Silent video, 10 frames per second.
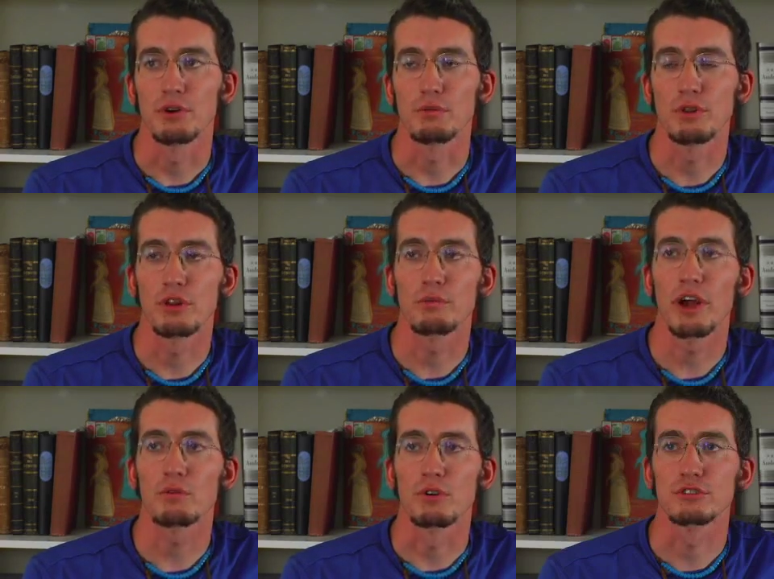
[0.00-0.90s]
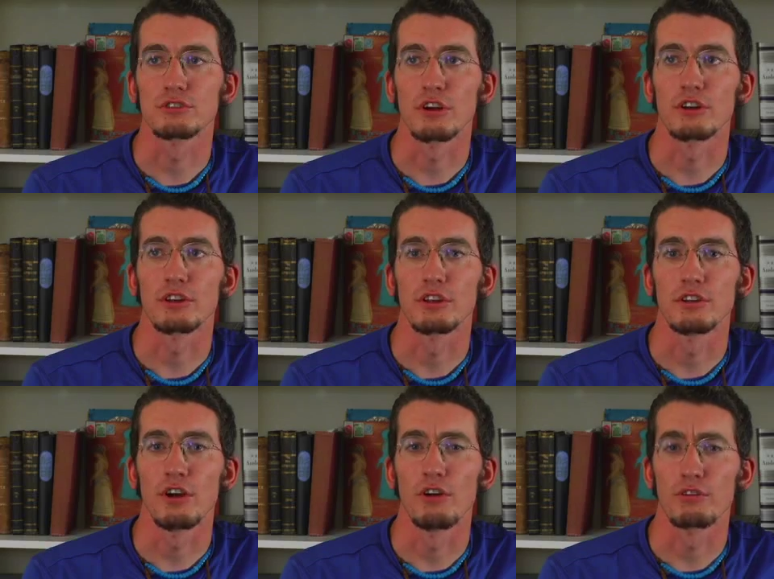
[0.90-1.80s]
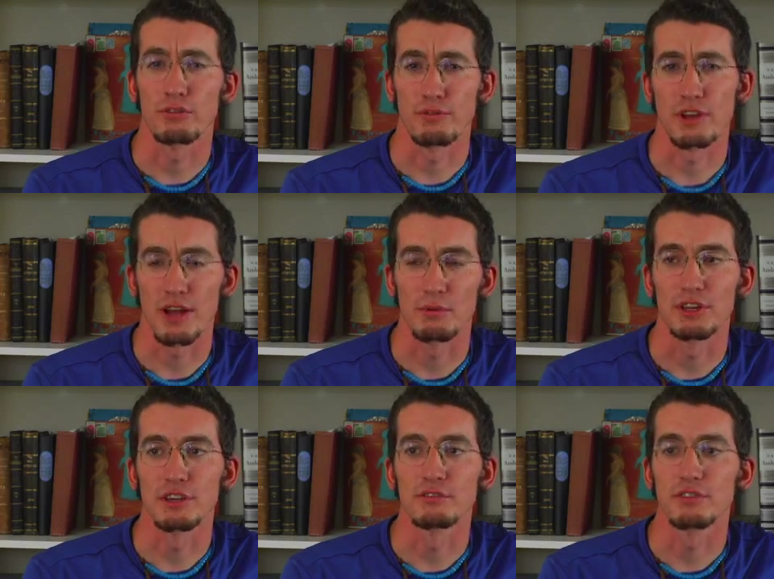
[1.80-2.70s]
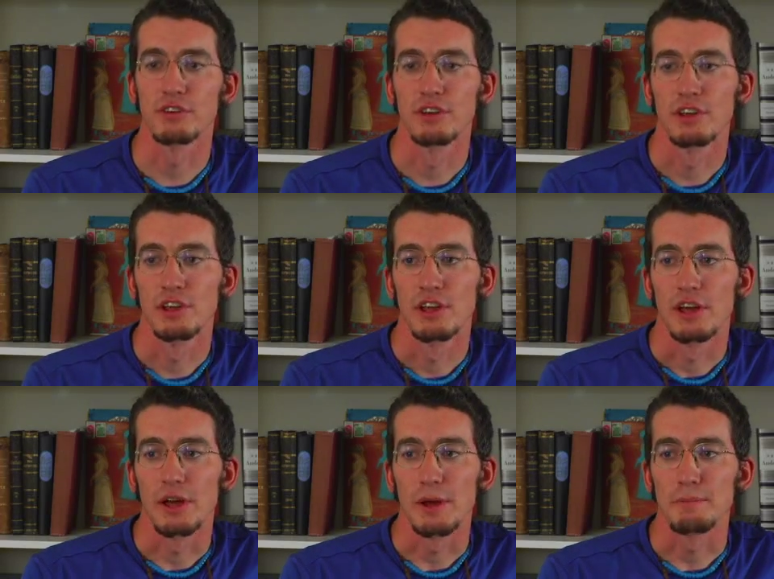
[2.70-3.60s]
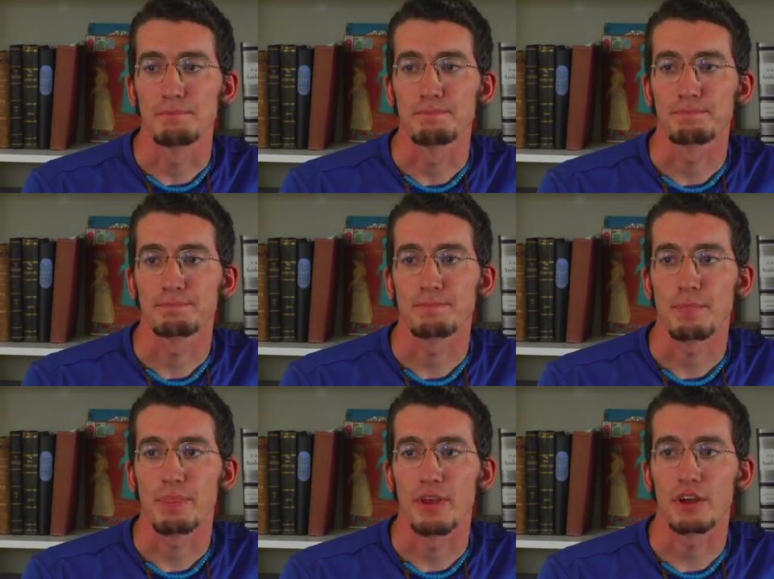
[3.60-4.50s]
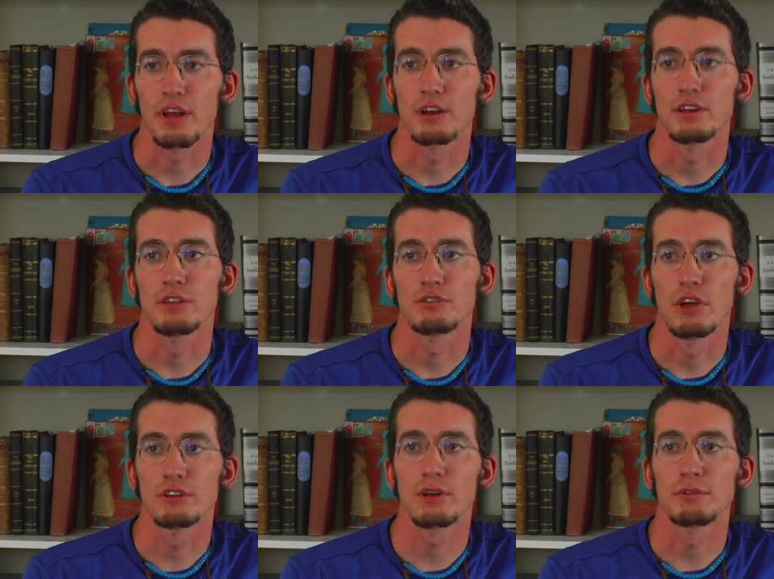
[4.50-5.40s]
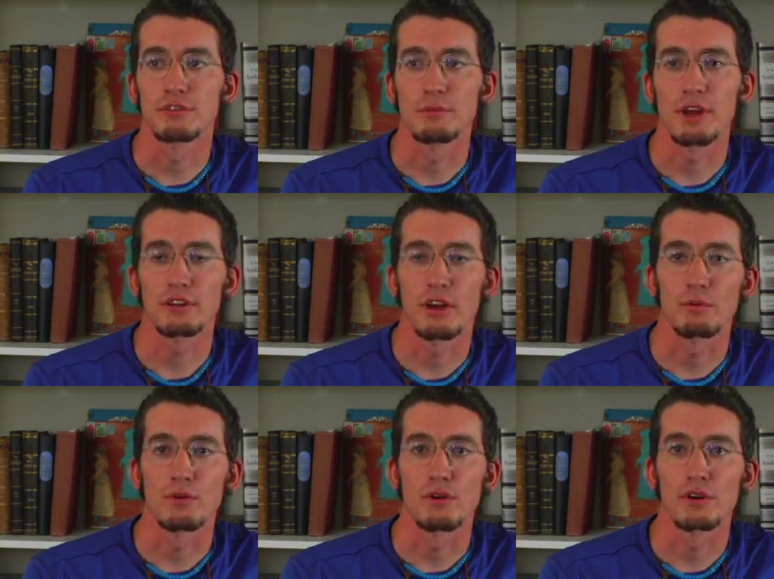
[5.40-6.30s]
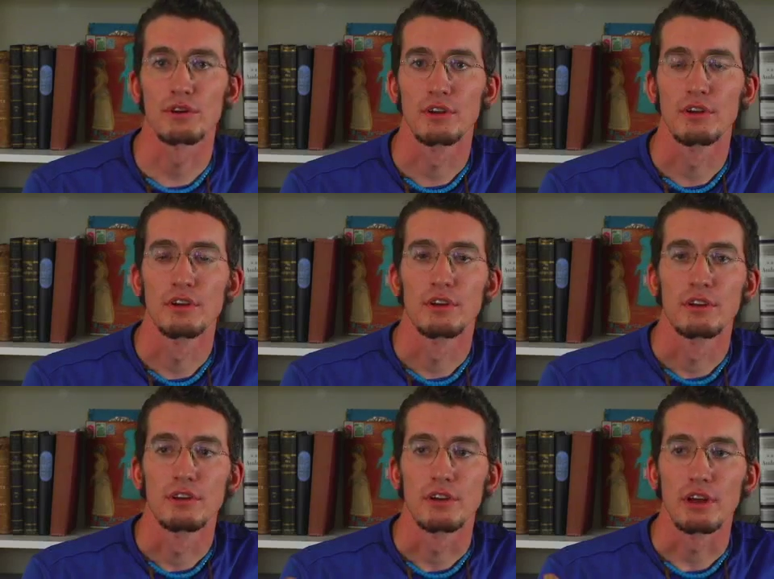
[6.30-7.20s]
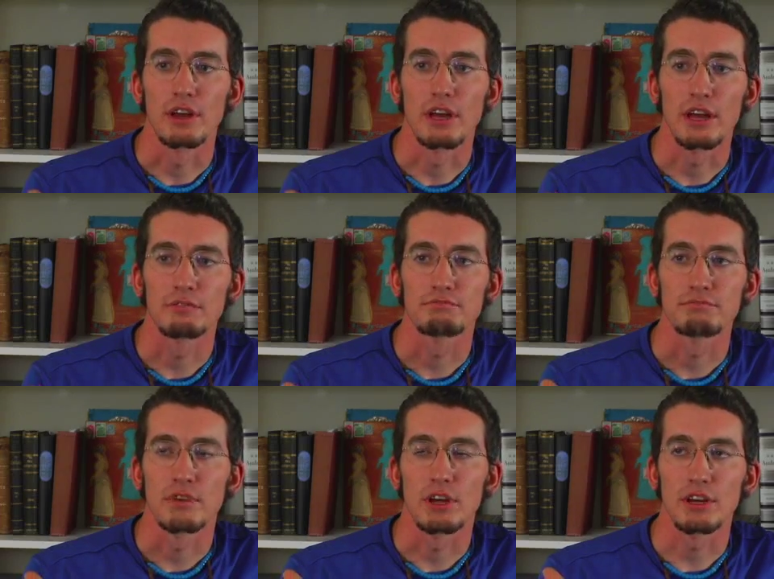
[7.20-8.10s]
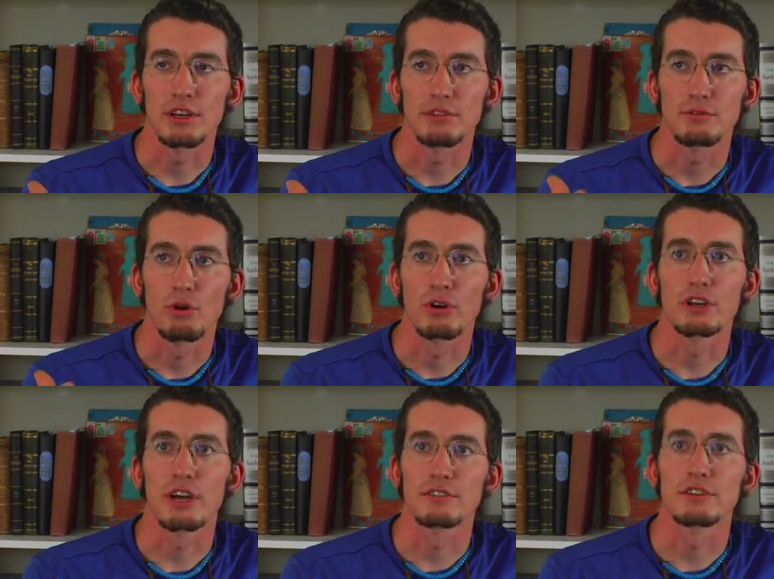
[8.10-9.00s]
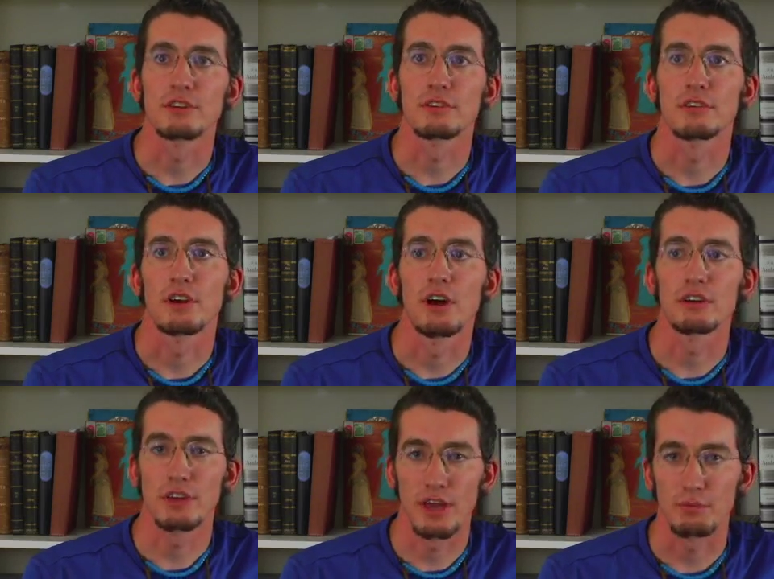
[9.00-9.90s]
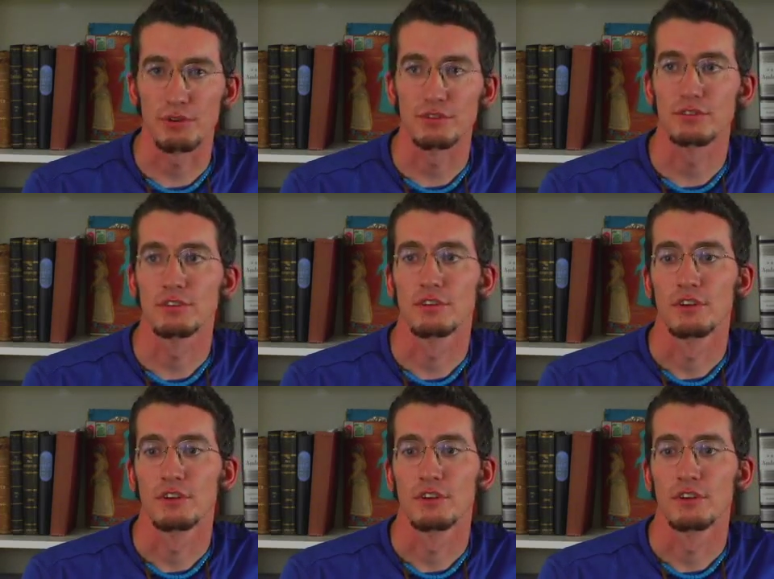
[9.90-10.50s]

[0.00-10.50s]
But when the Iraq War started in 03, I believe, um, I kind of did attempted some anti-war uh, uh, organizing on campus